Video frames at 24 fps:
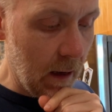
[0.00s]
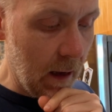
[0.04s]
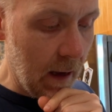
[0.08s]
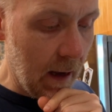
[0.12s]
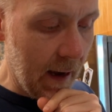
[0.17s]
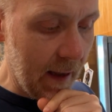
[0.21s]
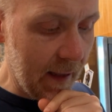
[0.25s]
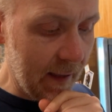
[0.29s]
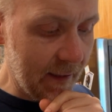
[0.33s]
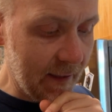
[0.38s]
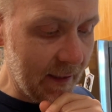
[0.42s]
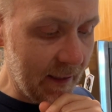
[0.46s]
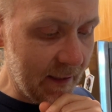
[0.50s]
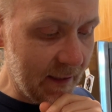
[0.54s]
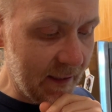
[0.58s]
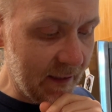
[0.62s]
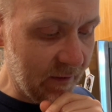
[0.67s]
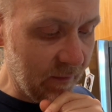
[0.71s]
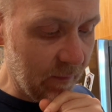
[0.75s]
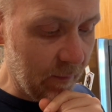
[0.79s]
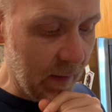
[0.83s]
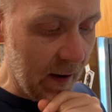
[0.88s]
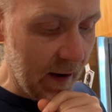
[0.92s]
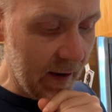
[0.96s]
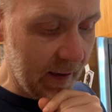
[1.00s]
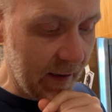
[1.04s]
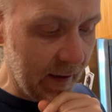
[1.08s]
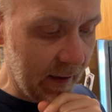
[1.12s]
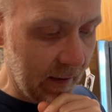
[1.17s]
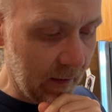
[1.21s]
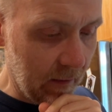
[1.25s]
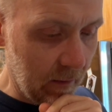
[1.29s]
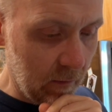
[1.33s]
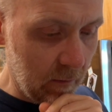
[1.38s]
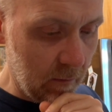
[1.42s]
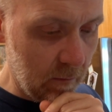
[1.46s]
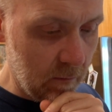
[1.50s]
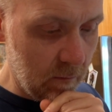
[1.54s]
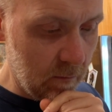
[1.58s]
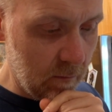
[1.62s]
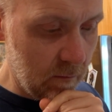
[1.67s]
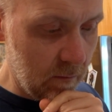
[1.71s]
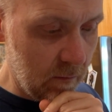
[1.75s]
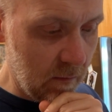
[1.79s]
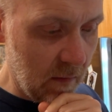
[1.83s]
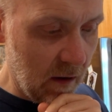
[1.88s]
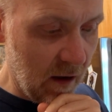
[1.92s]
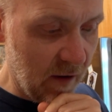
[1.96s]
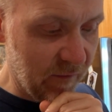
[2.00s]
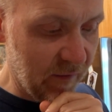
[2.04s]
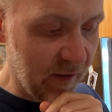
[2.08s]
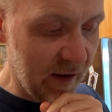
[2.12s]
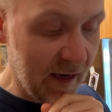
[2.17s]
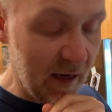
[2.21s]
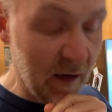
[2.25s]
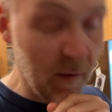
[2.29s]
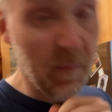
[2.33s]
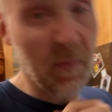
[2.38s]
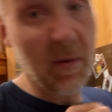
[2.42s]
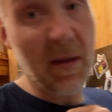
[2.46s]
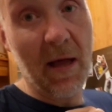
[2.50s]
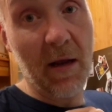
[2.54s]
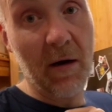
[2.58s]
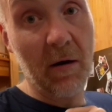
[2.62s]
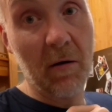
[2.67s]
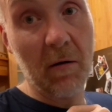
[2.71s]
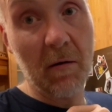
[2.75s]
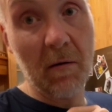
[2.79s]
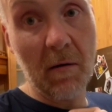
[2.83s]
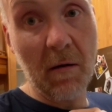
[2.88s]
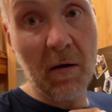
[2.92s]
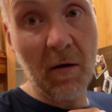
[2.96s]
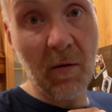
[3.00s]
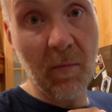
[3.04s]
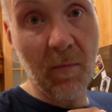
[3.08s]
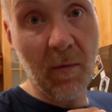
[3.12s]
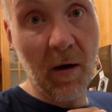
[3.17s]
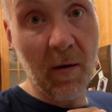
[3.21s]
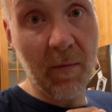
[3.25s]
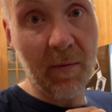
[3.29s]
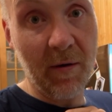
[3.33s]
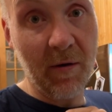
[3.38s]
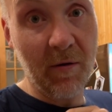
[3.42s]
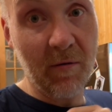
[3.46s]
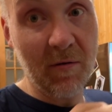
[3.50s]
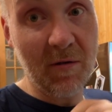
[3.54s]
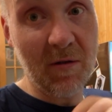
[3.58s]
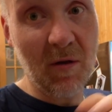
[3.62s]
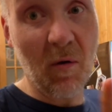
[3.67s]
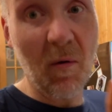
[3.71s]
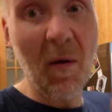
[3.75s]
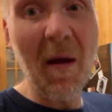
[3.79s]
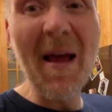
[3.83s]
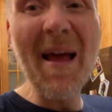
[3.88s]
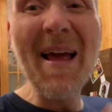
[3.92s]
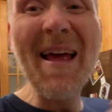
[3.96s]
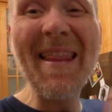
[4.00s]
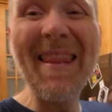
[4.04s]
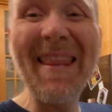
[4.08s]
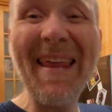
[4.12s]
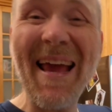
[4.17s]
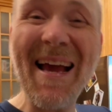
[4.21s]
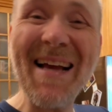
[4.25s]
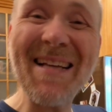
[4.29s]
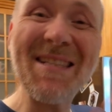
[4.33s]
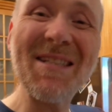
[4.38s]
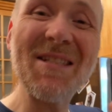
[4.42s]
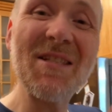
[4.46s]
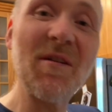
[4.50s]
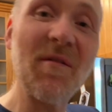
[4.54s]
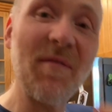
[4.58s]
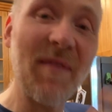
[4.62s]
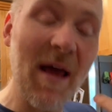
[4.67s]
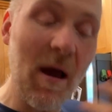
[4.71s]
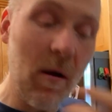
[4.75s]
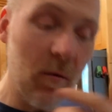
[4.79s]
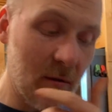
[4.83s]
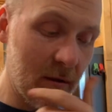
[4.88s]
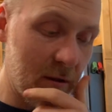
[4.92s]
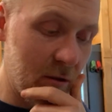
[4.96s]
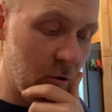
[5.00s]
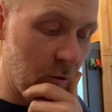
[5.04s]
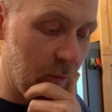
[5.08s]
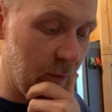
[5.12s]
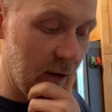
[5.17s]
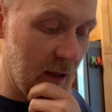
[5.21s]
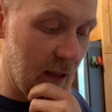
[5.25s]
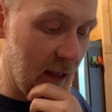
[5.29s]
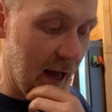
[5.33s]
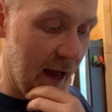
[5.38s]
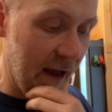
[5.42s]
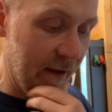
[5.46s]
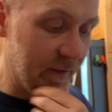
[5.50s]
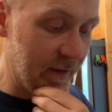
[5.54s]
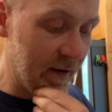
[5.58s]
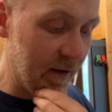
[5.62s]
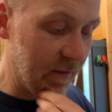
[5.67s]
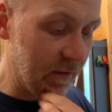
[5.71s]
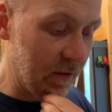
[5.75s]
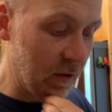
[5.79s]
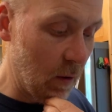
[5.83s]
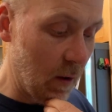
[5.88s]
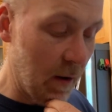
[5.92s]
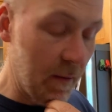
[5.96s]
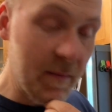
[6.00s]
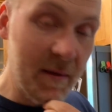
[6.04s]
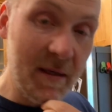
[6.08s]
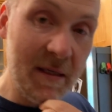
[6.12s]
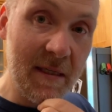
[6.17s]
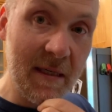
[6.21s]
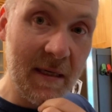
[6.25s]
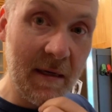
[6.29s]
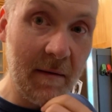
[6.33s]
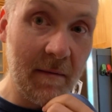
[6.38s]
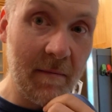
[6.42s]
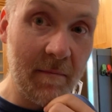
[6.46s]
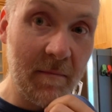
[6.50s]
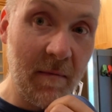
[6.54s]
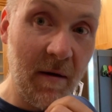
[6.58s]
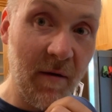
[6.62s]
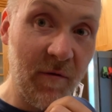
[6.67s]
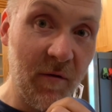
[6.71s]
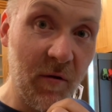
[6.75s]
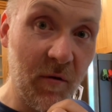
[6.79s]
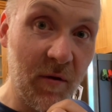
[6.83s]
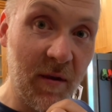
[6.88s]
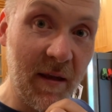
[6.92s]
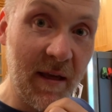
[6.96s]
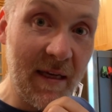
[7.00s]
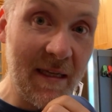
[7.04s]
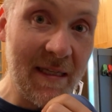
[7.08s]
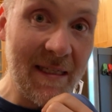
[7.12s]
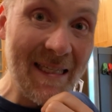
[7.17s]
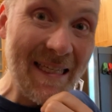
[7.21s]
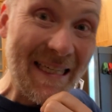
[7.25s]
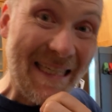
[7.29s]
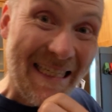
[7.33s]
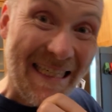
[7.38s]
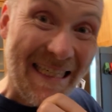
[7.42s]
I like the idea of making a fajita platter on the barbecue. So the essence of that will still be alive, even though I'm missing a few things.